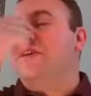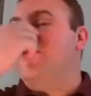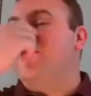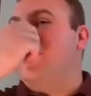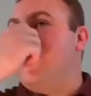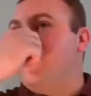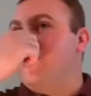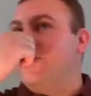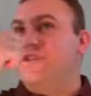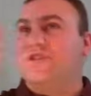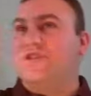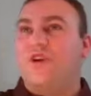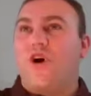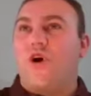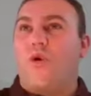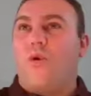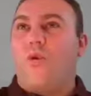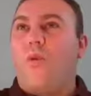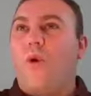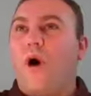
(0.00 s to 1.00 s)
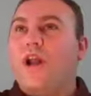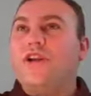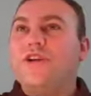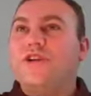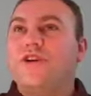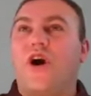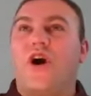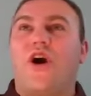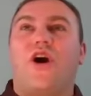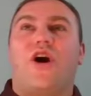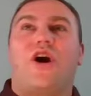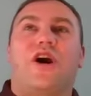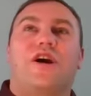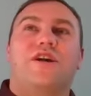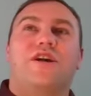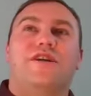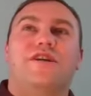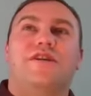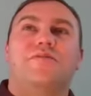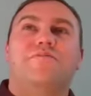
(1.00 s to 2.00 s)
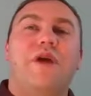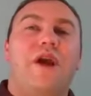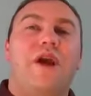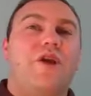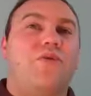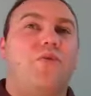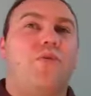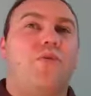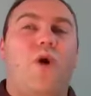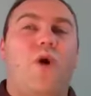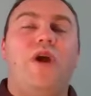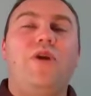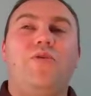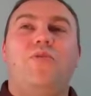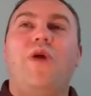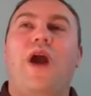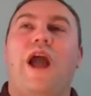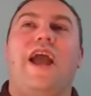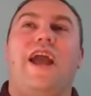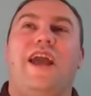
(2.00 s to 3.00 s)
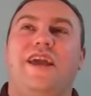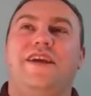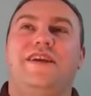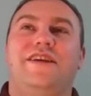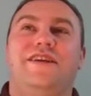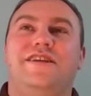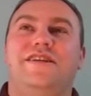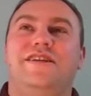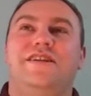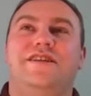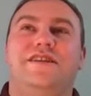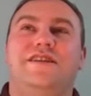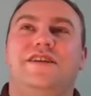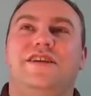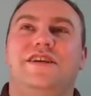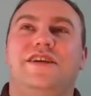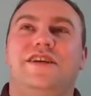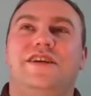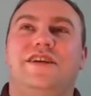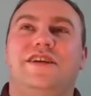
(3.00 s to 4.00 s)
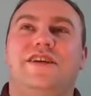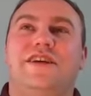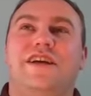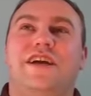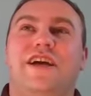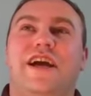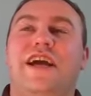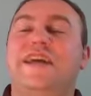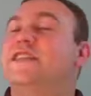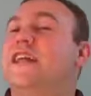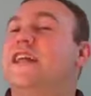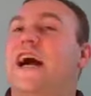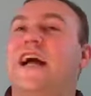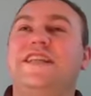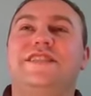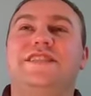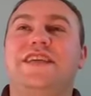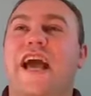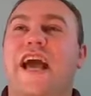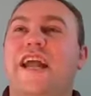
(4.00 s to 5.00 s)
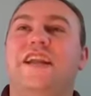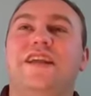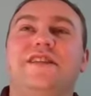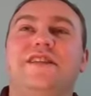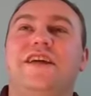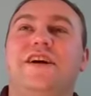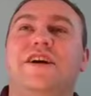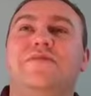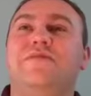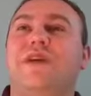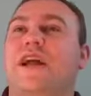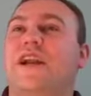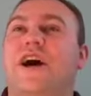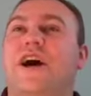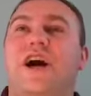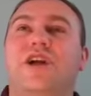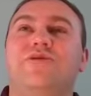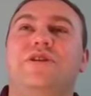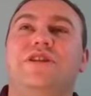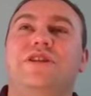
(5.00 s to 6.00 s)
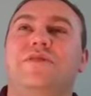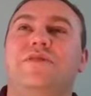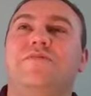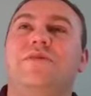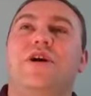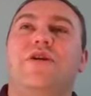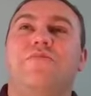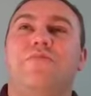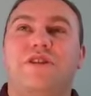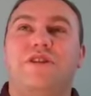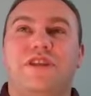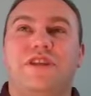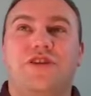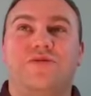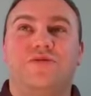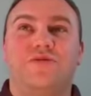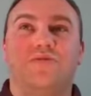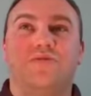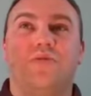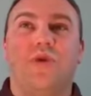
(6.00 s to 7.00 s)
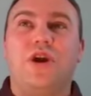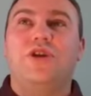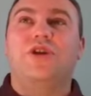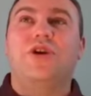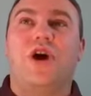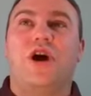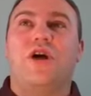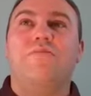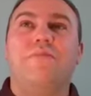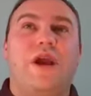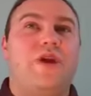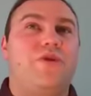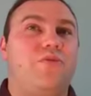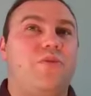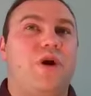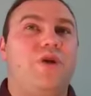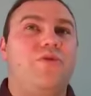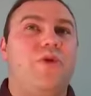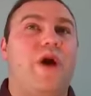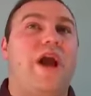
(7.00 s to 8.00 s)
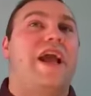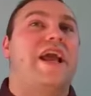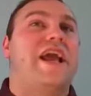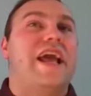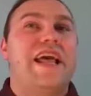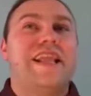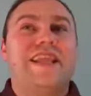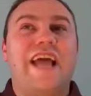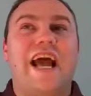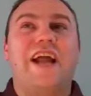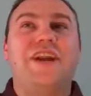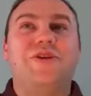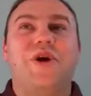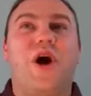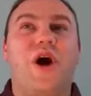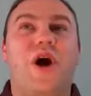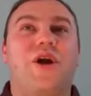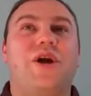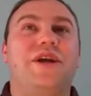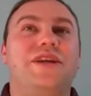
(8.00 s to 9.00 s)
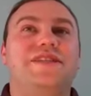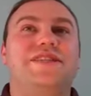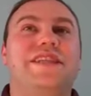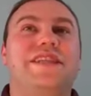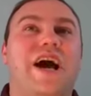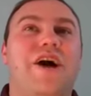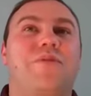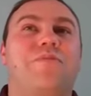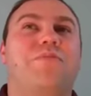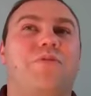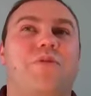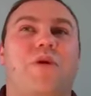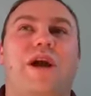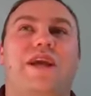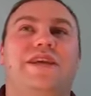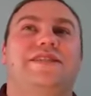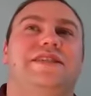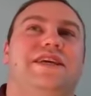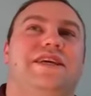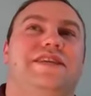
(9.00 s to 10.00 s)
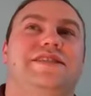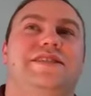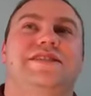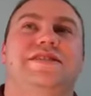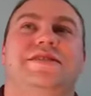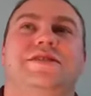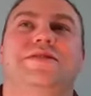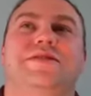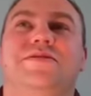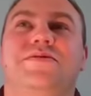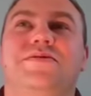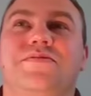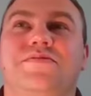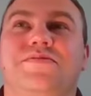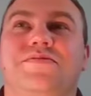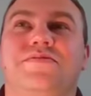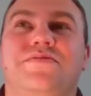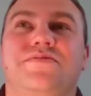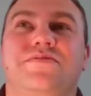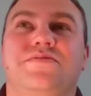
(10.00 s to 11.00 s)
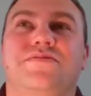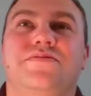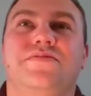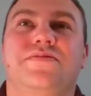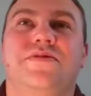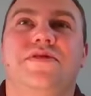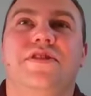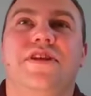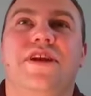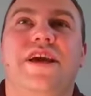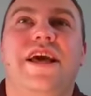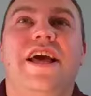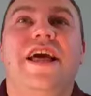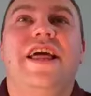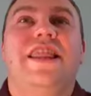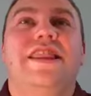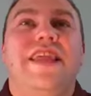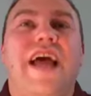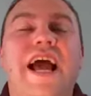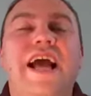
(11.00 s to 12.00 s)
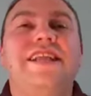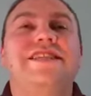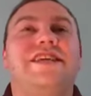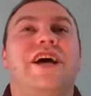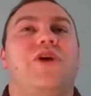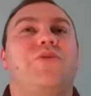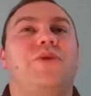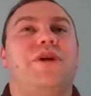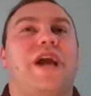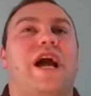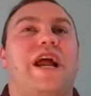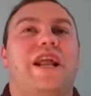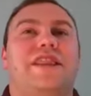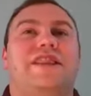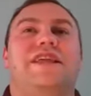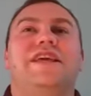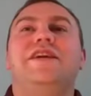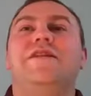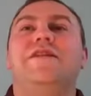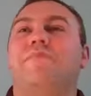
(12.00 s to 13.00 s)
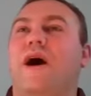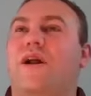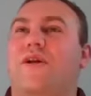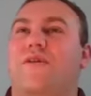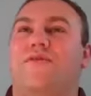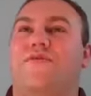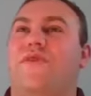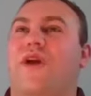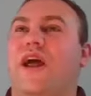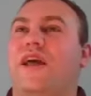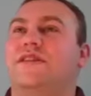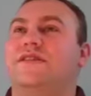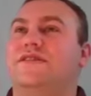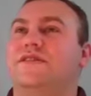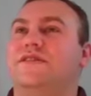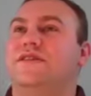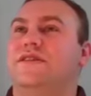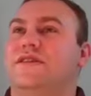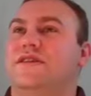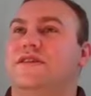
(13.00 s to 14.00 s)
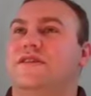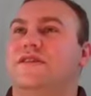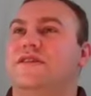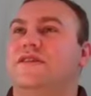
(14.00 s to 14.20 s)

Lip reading: If there was one car made one way, and not 10 of them, not 100 of them, but there's one car made one way, that car is now priceless. That's how we got to think about it, friends.